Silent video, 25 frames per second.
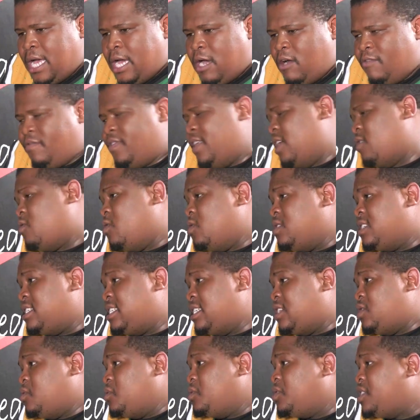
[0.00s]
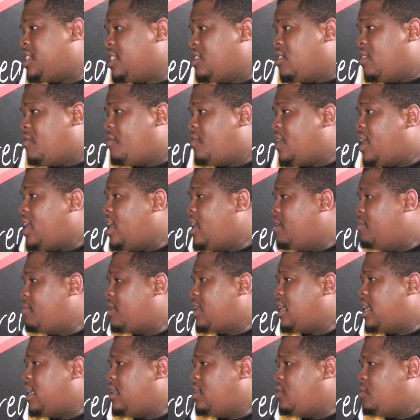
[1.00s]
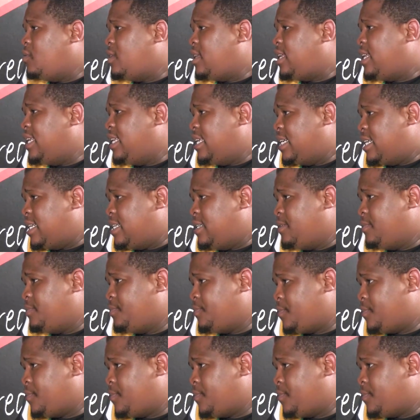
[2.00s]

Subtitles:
of the constitution of the MK Youth League.